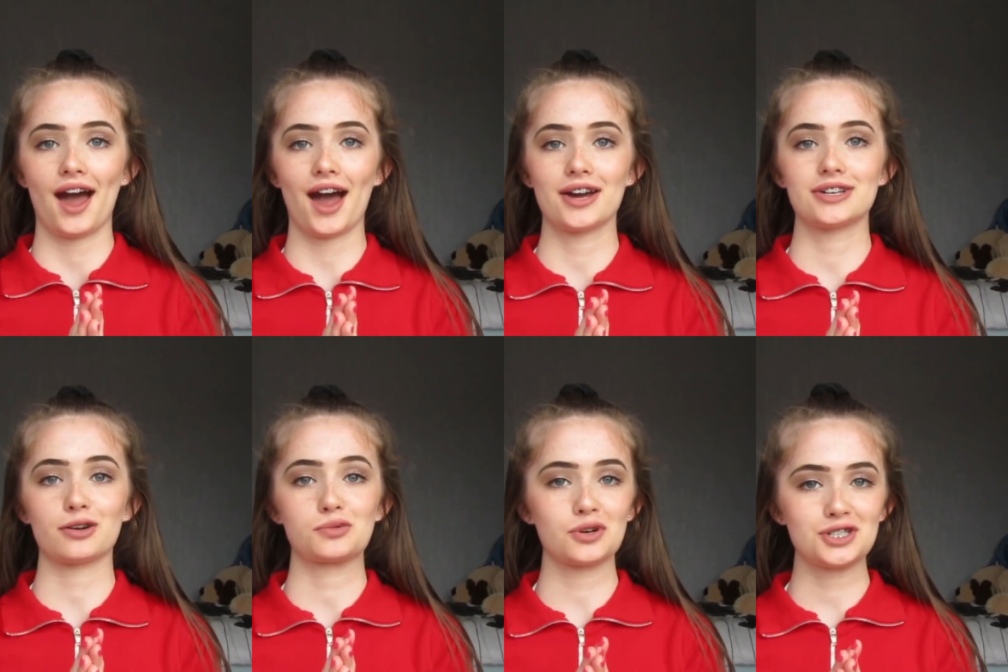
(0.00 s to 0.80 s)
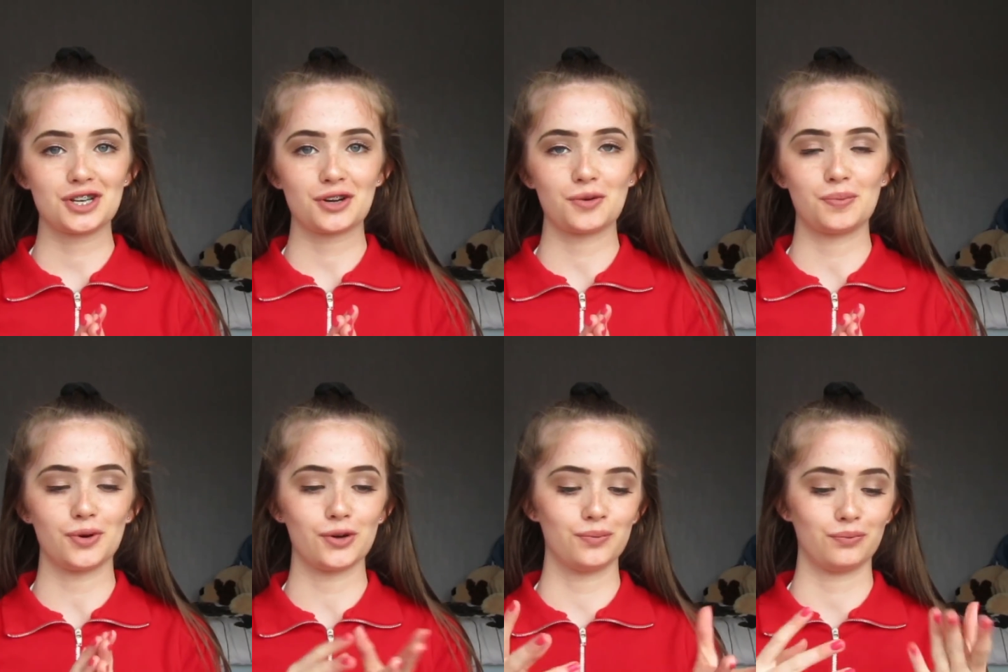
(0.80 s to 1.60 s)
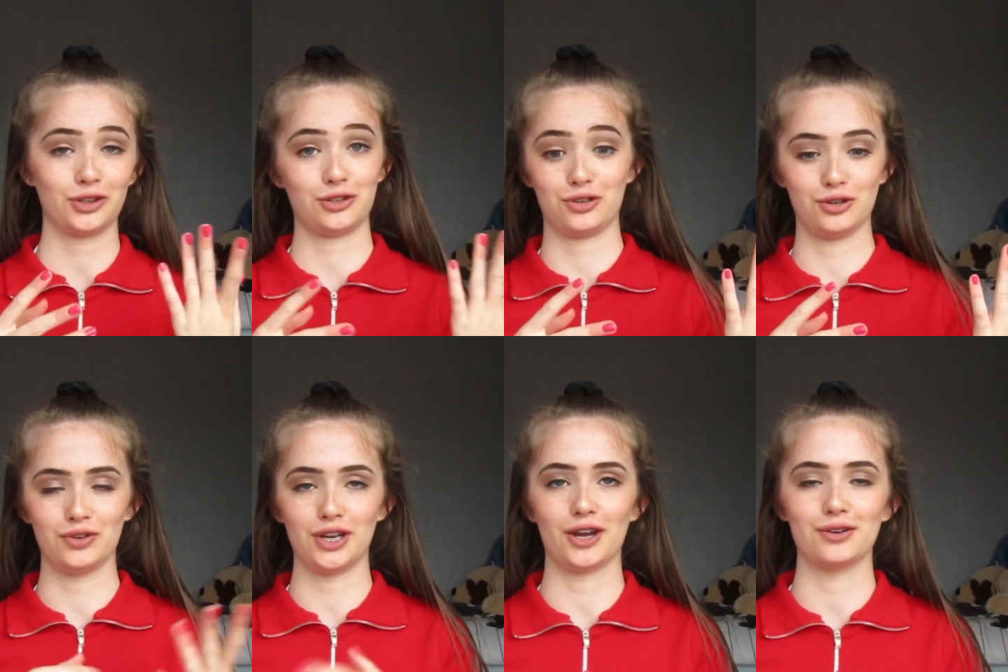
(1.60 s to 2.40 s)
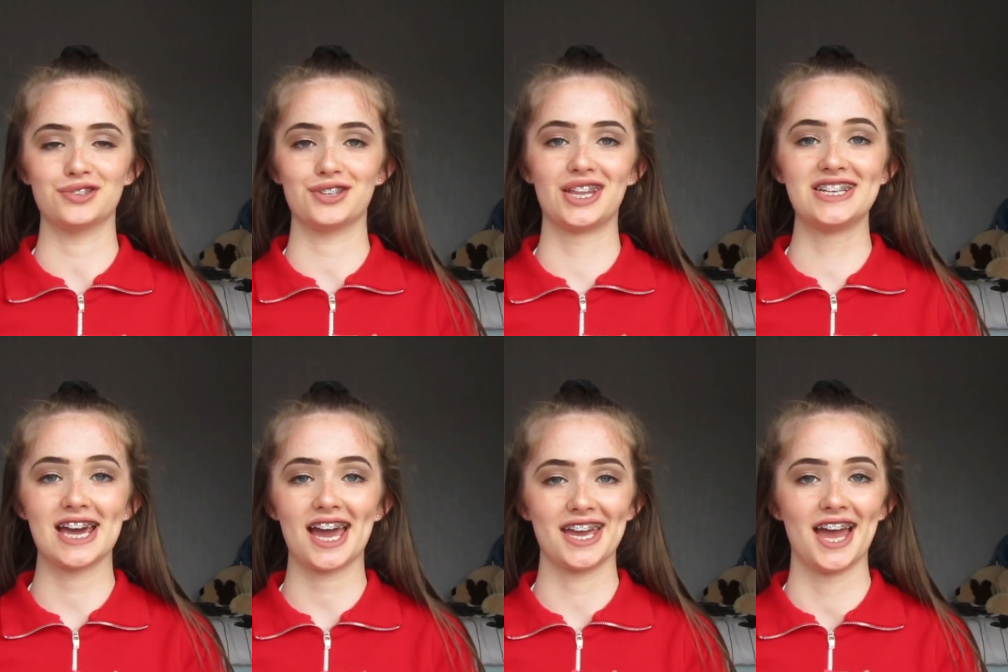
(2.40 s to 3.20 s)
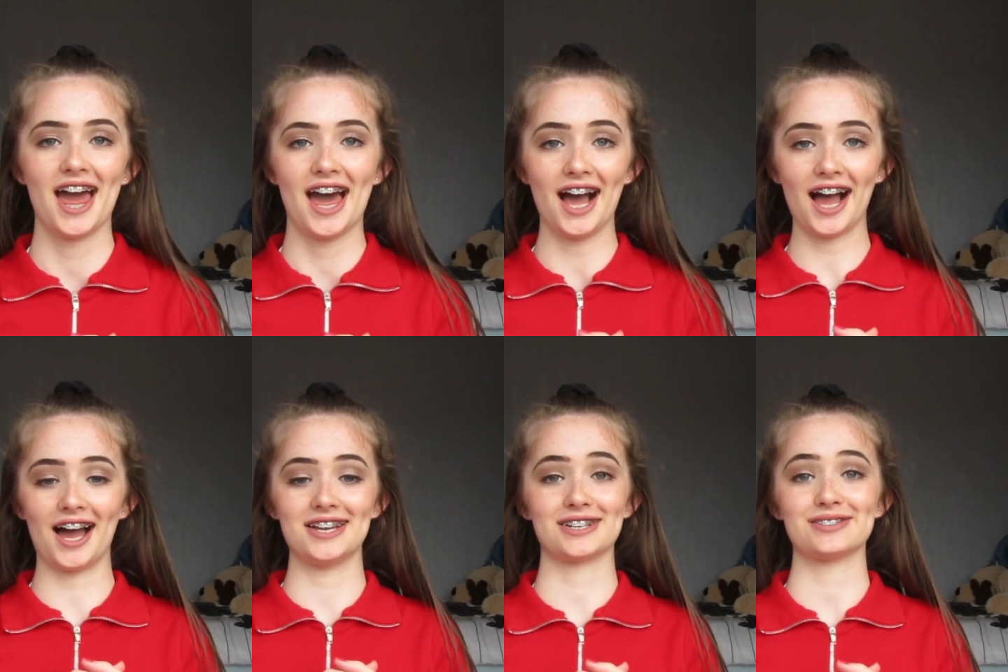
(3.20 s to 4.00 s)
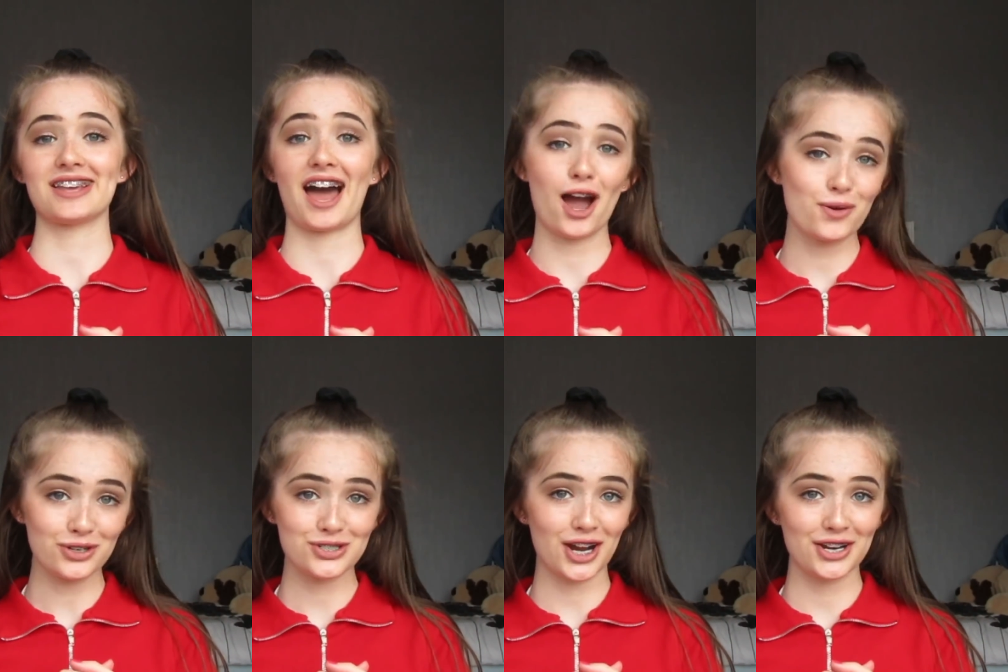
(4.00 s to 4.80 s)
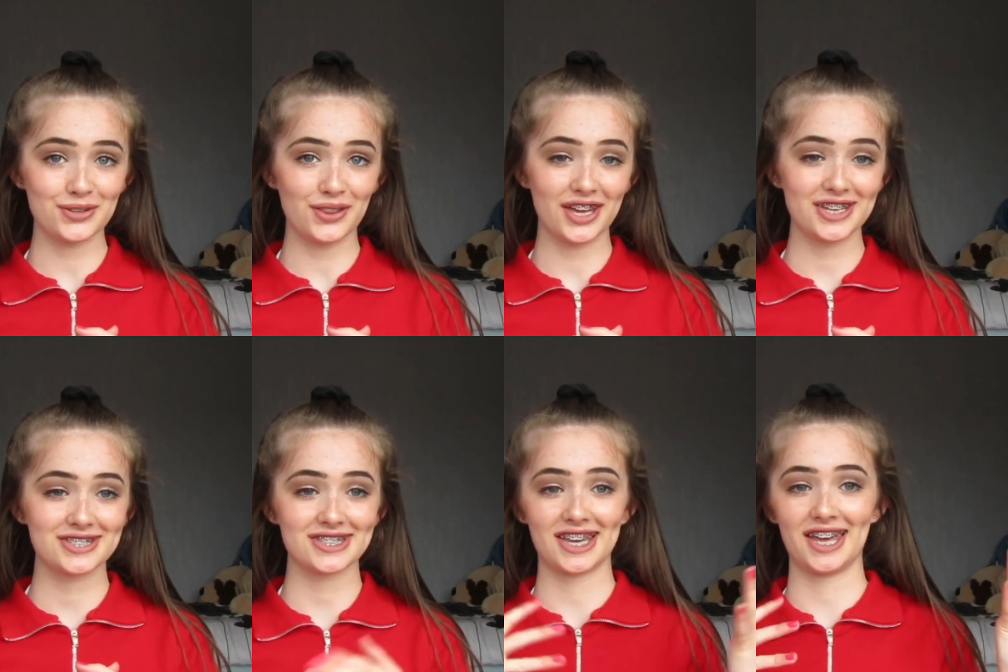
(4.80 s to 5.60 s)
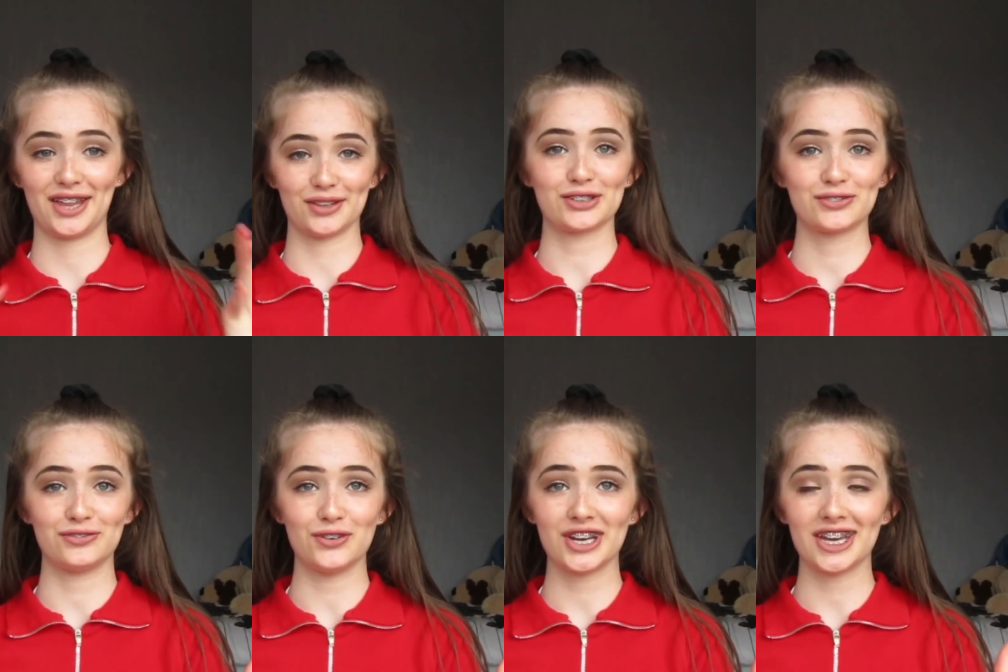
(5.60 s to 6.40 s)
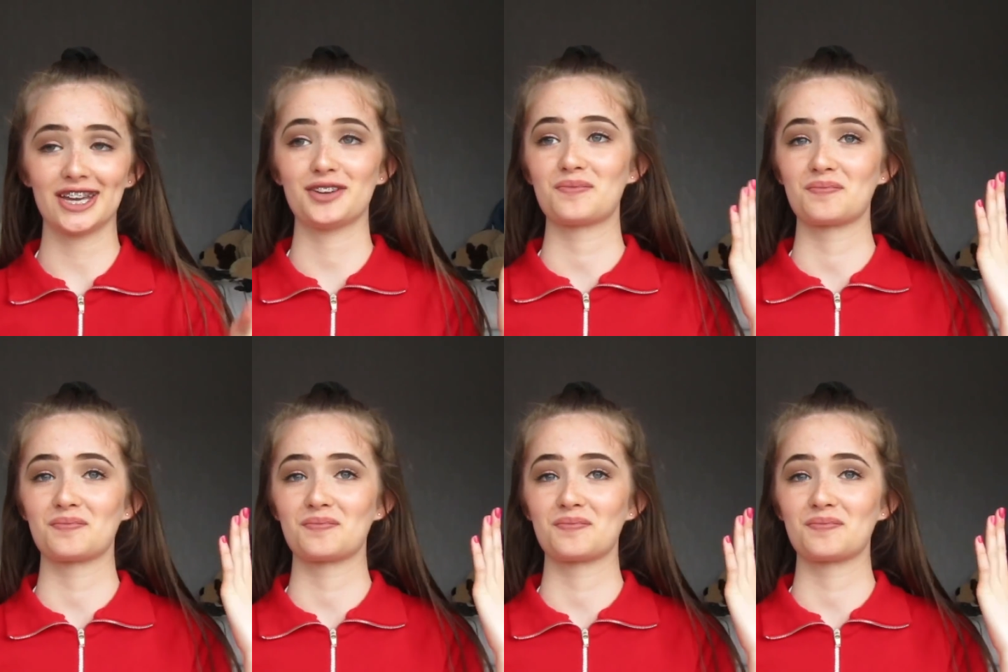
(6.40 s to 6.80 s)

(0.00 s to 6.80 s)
And I was watching a couple, the 2 videos the other day, and I was like, I want to try to do this. It looks funny.